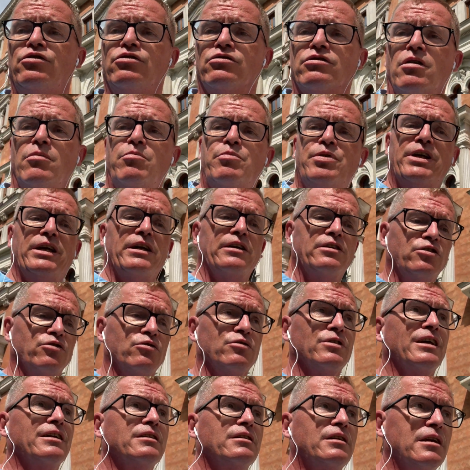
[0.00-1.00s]
European
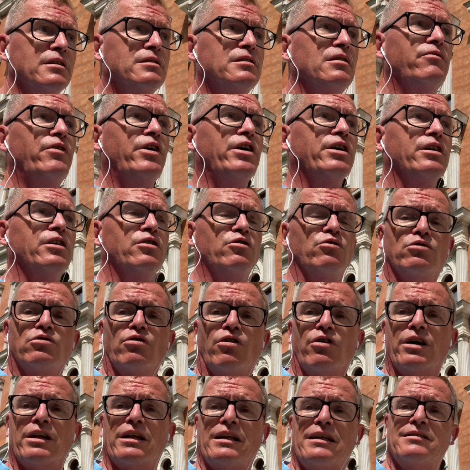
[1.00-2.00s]
Union, that's a very good
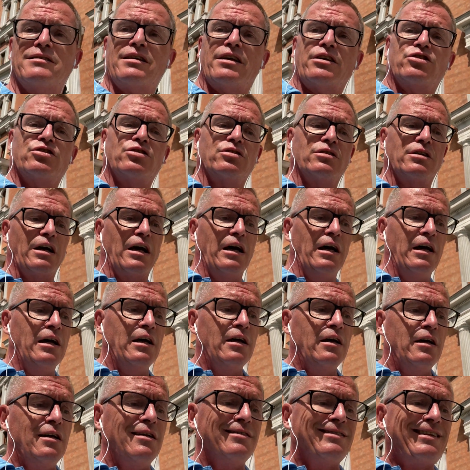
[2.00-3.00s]
organization, yeah?
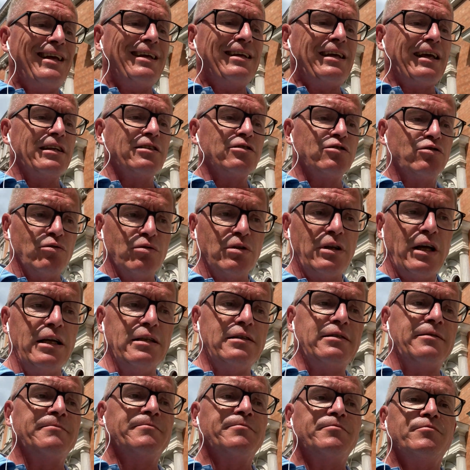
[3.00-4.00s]
They can do
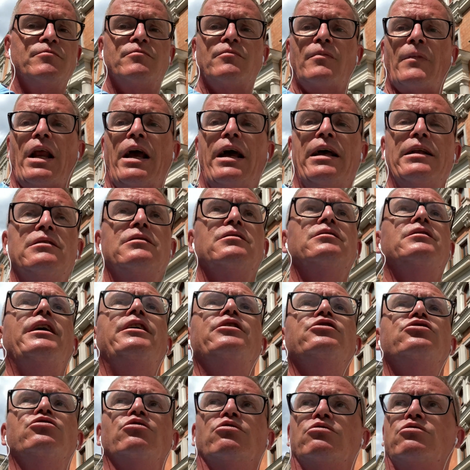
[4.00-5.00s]
that and
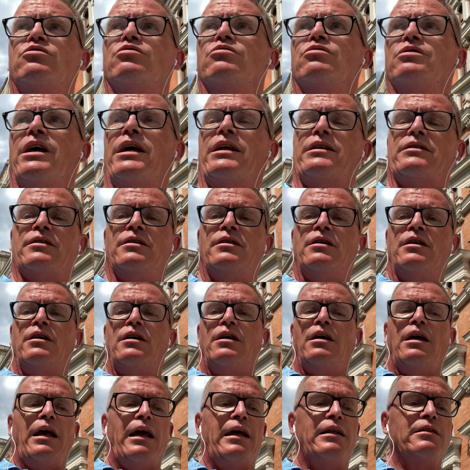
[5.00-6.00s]
they should do that
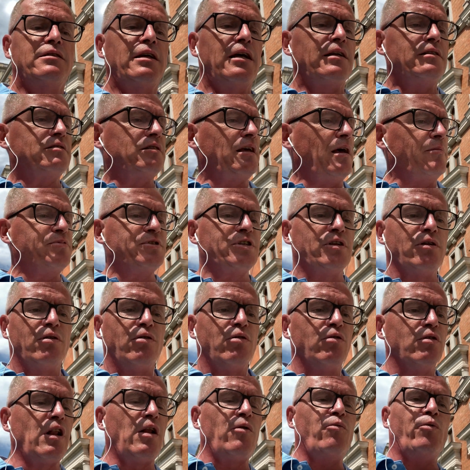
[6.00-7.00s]
and that's
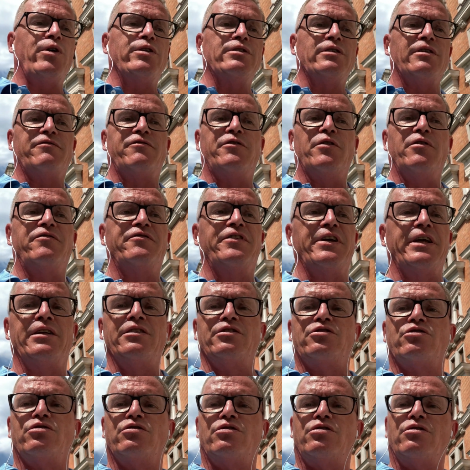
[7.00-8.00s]
absolutely wonderful
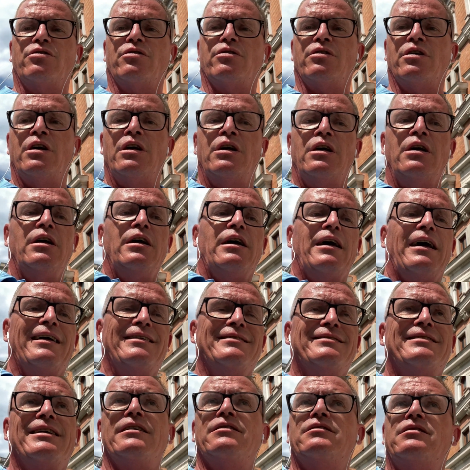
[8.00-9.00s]
thing to do
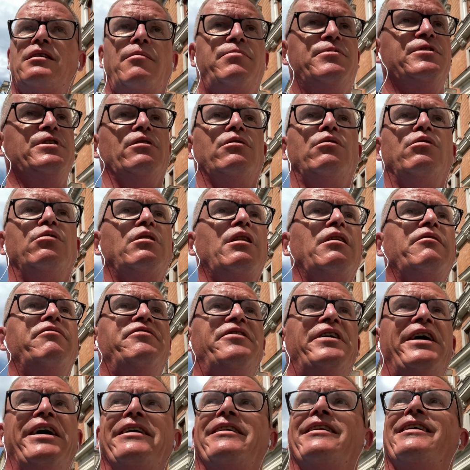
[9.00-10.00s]
and that's absolutely
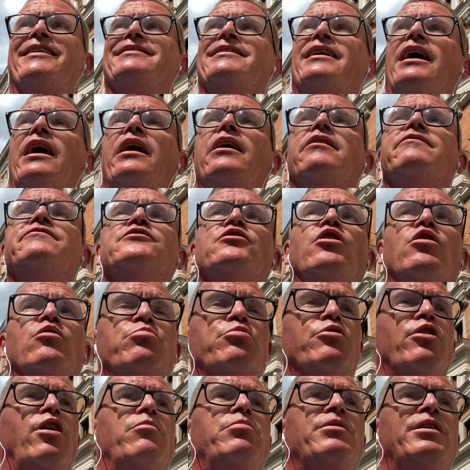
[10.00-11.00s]
fine and i have no
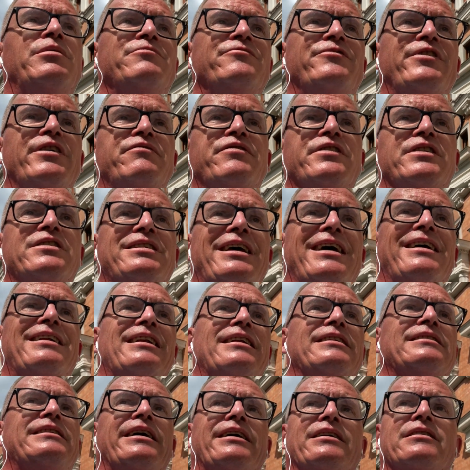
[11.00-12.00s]
problem with
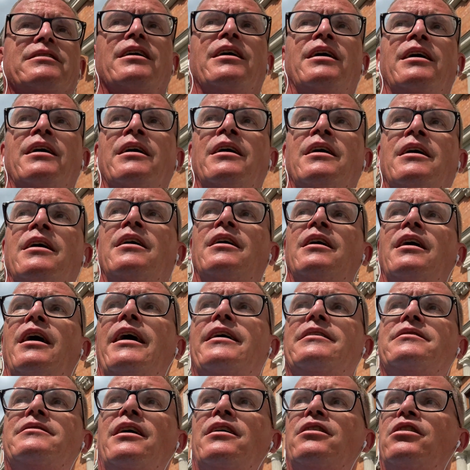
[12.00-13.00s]
exactly that yeah
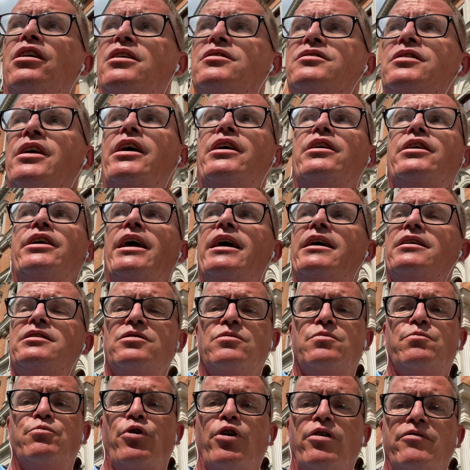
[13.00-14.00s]
and then i say
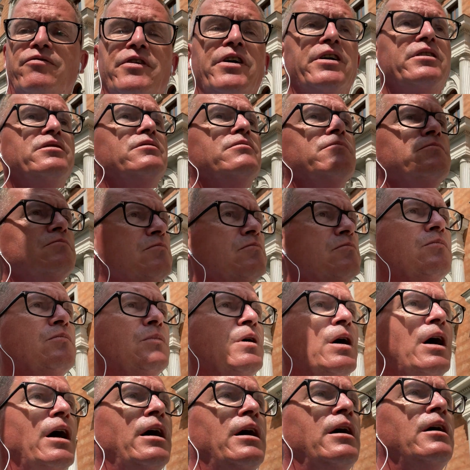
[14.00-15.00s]
yes perfect
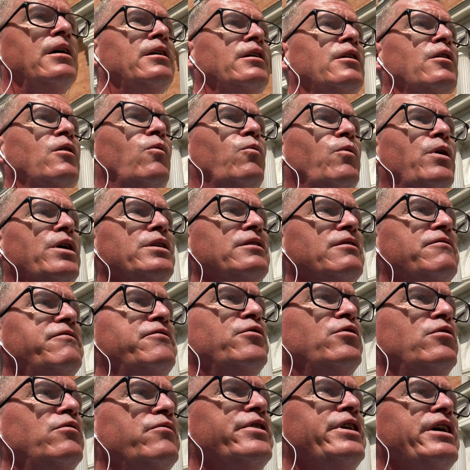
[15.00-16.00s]
uh,
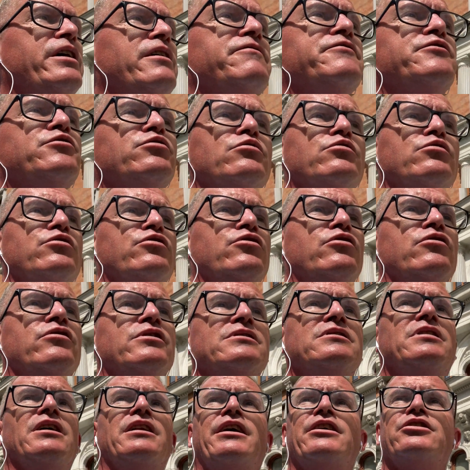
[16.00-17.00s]
wonderful we have two new
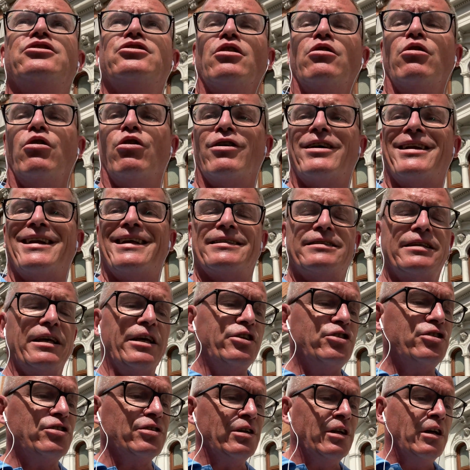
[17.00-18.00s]
international
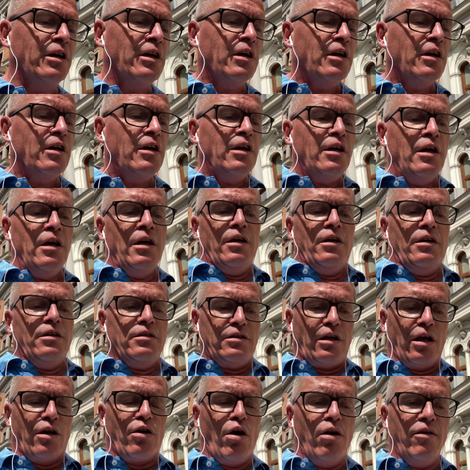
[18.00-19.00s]
organizations
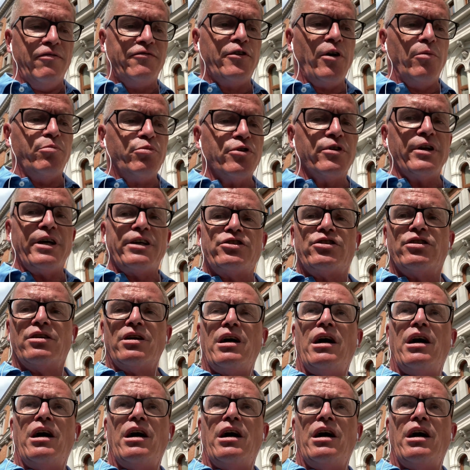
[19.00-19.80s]
the Gulf Cooperation